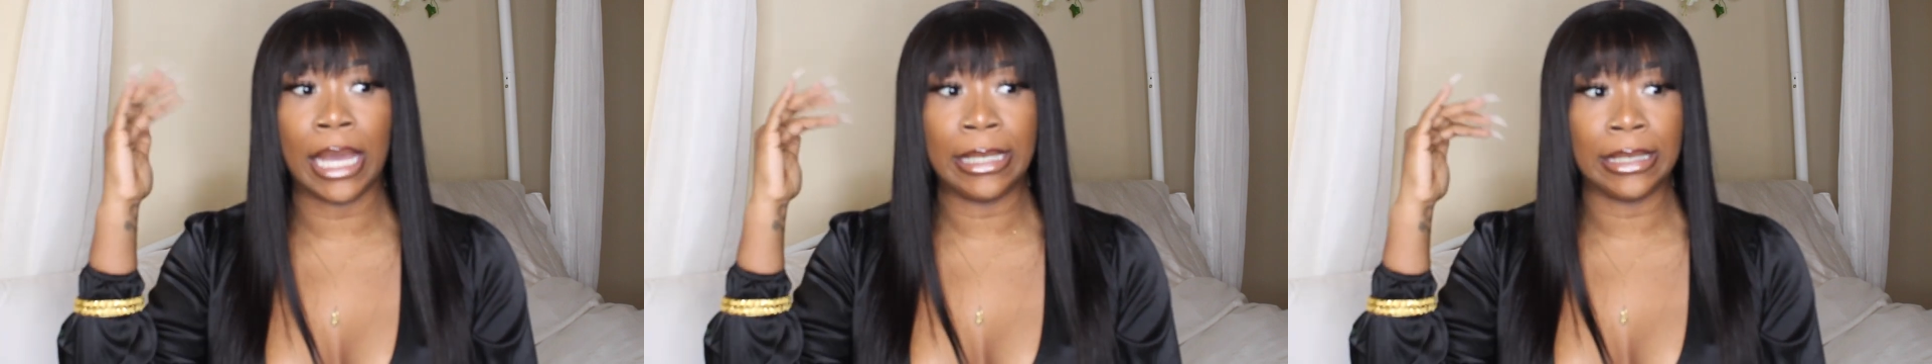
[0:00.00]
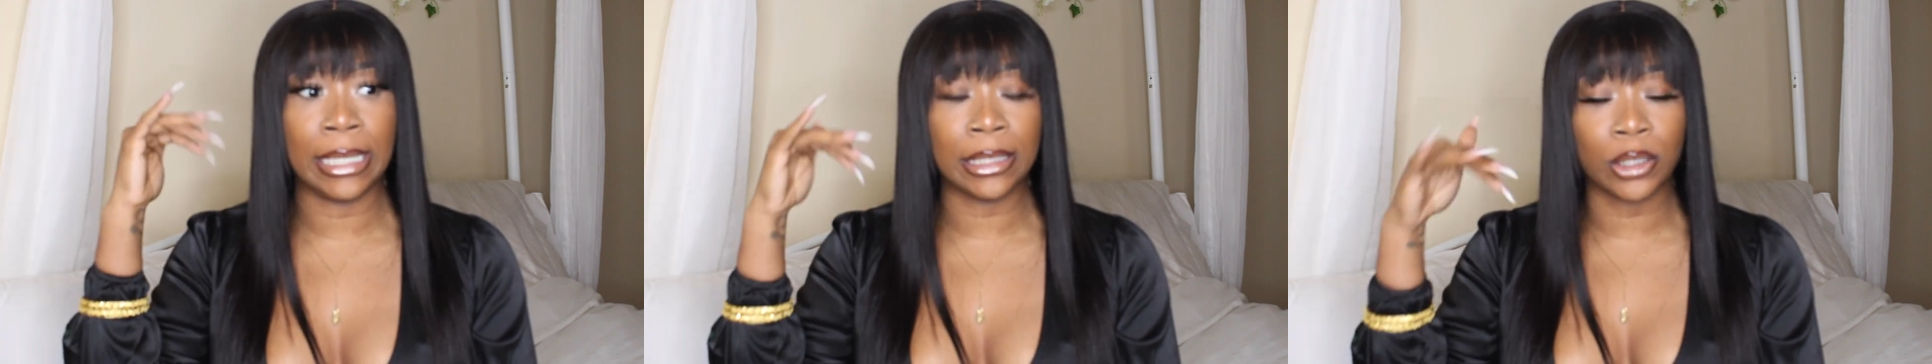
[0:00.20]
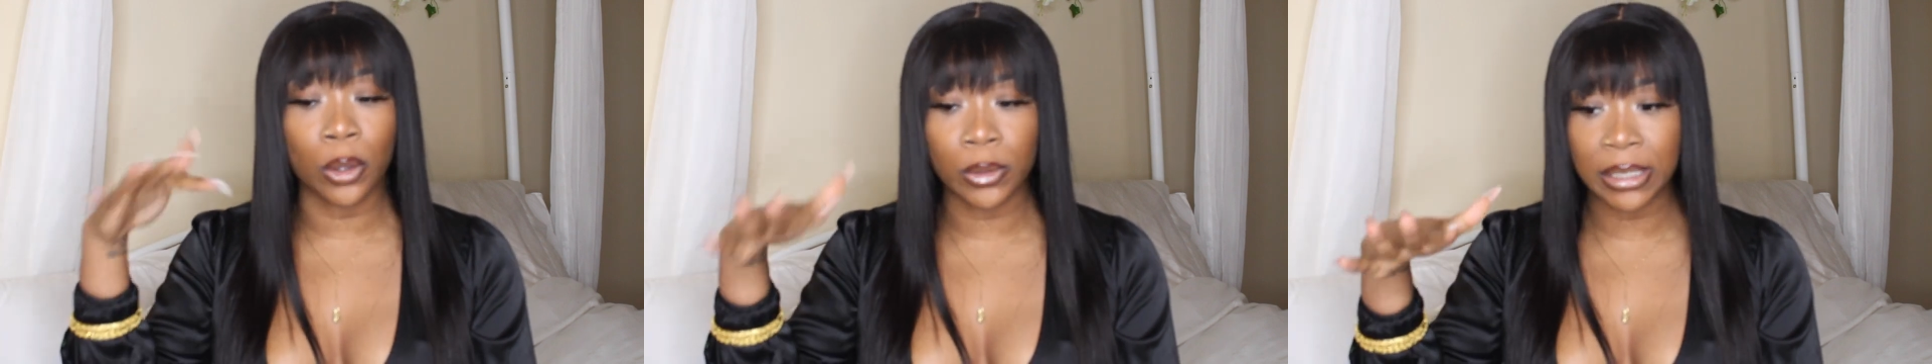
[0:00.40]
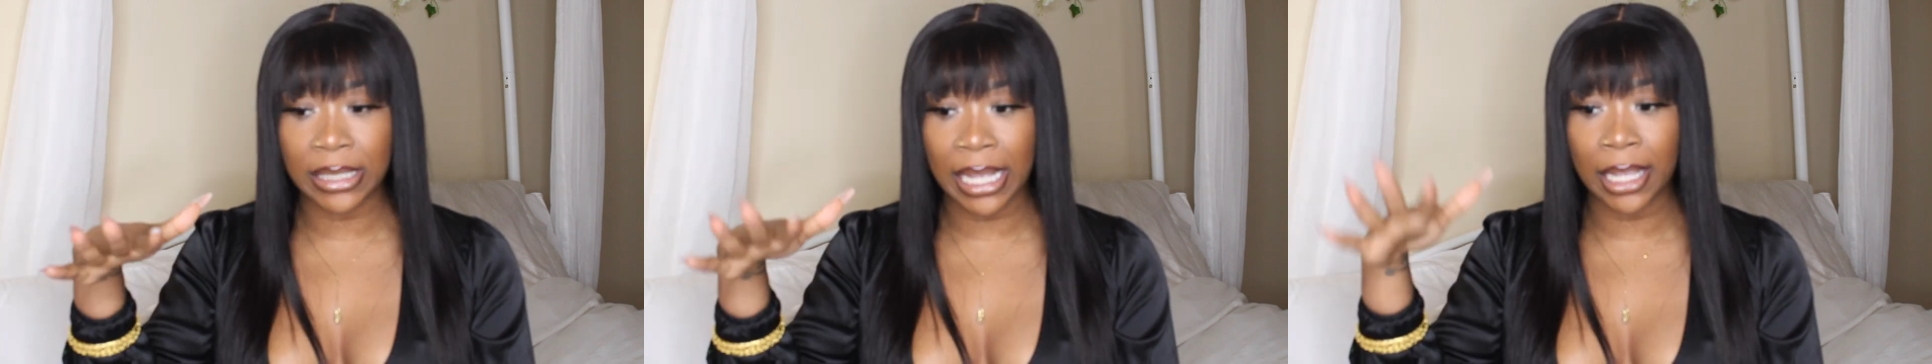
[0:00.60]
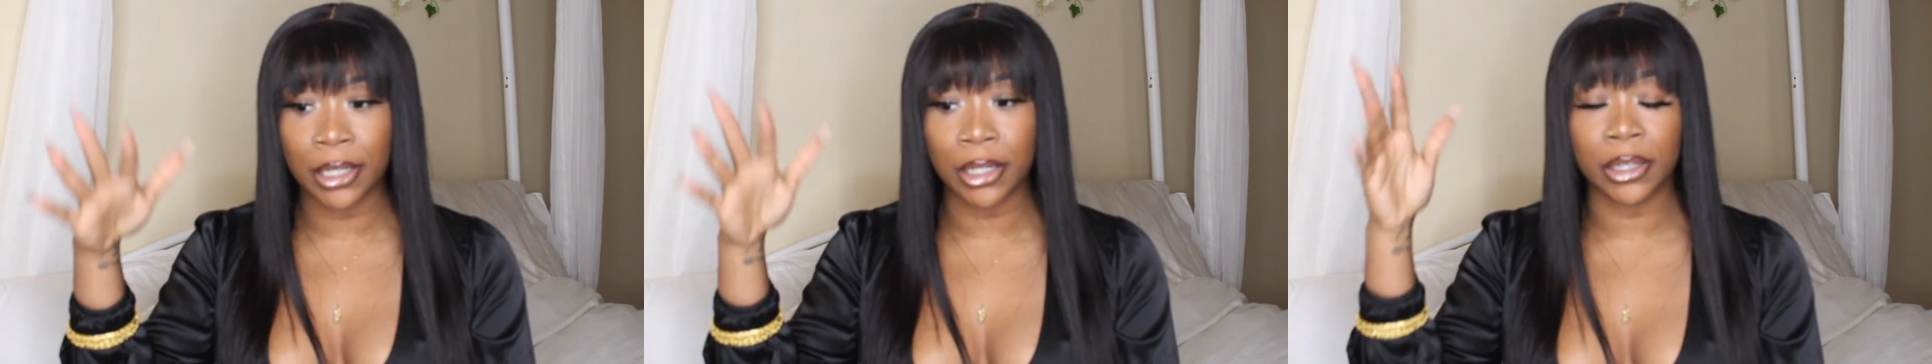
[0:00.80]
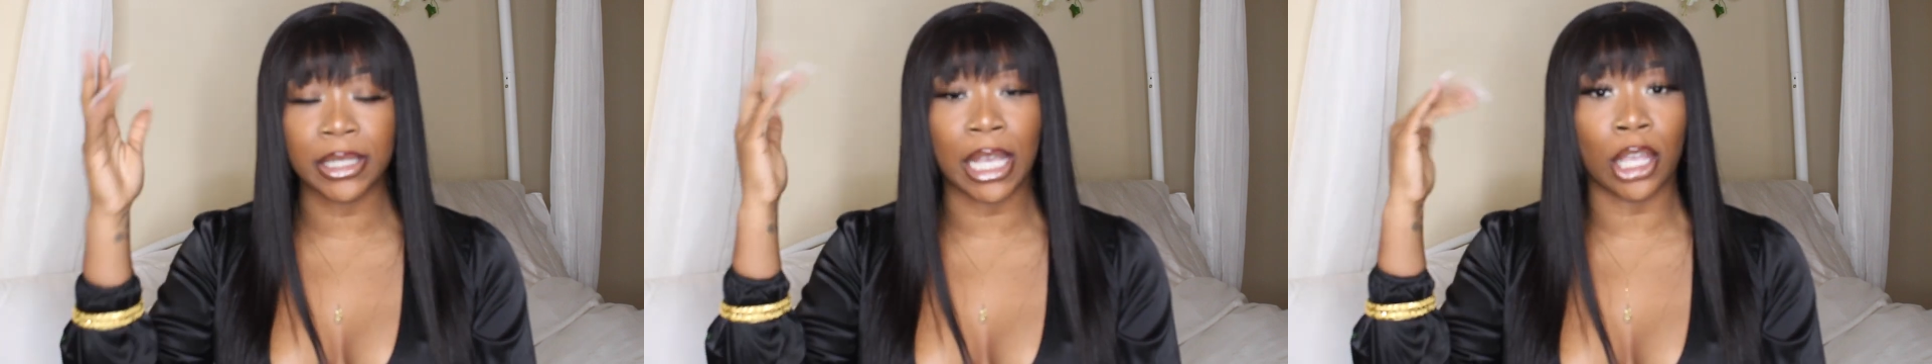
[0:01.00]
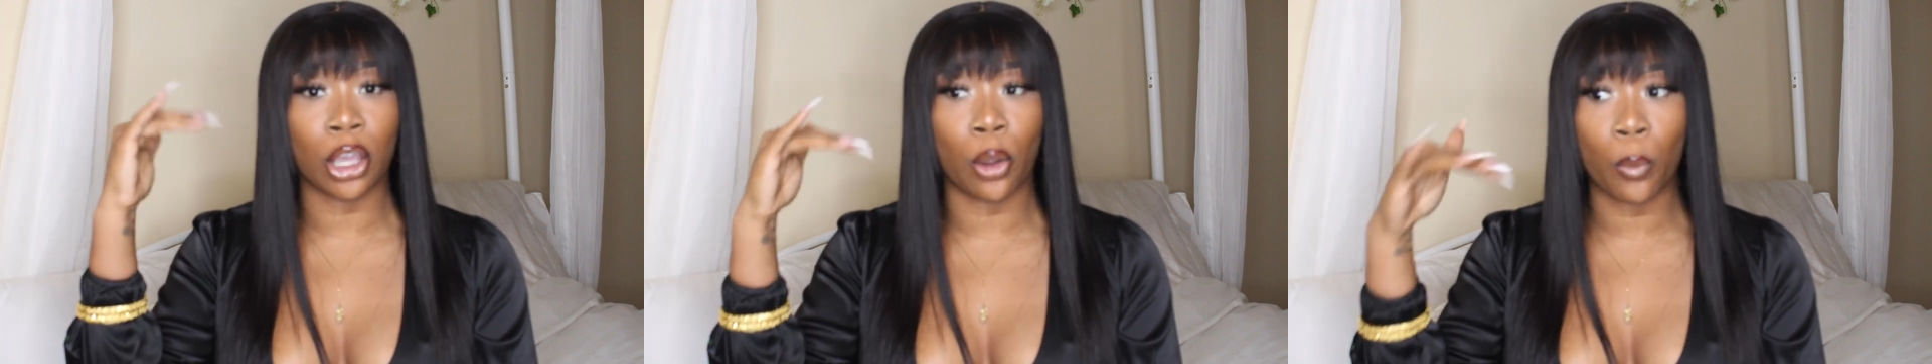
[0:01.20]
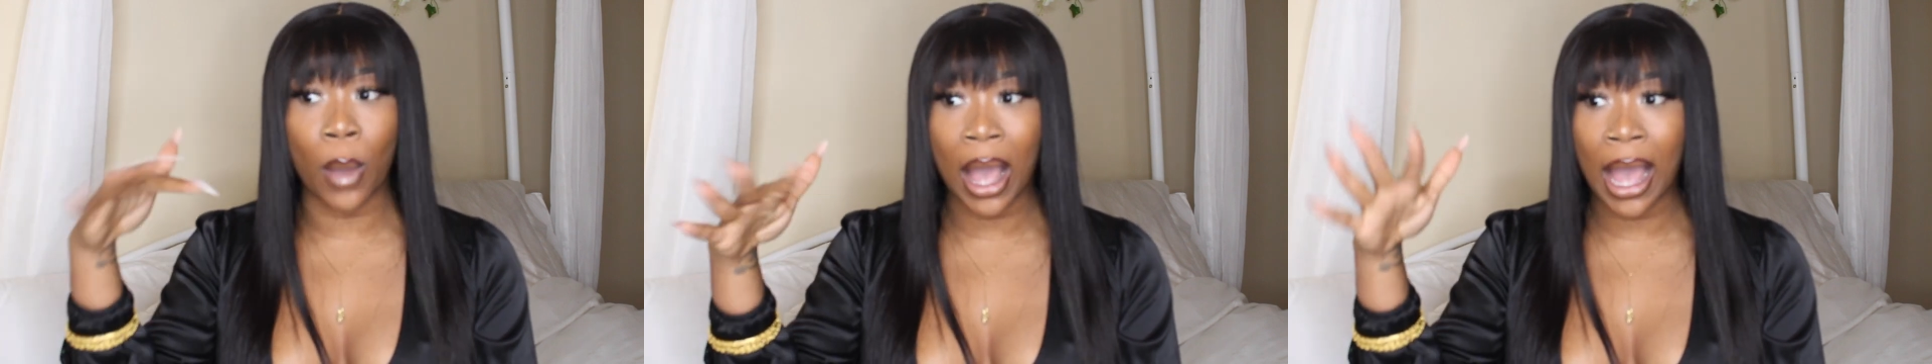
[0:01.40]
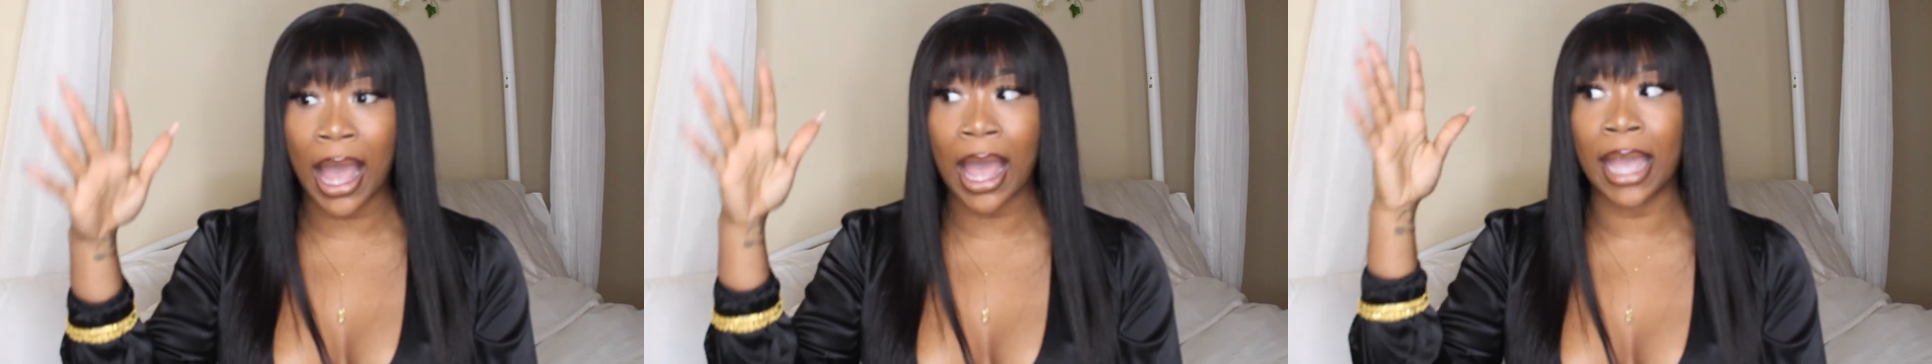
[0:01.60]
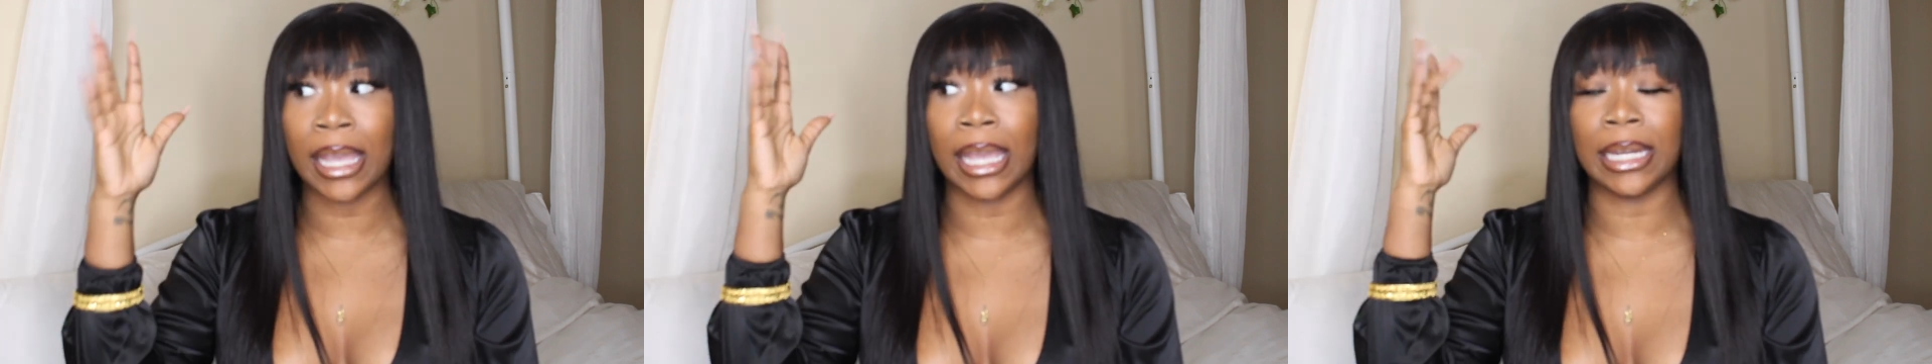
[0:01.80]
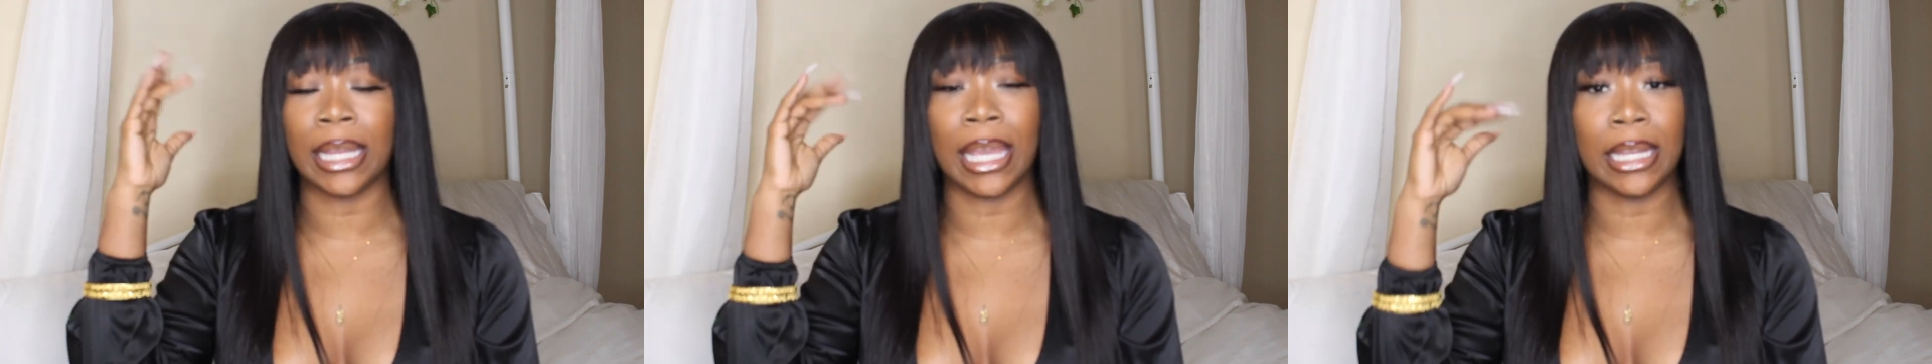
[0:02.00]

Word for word: and get those standards and your why and,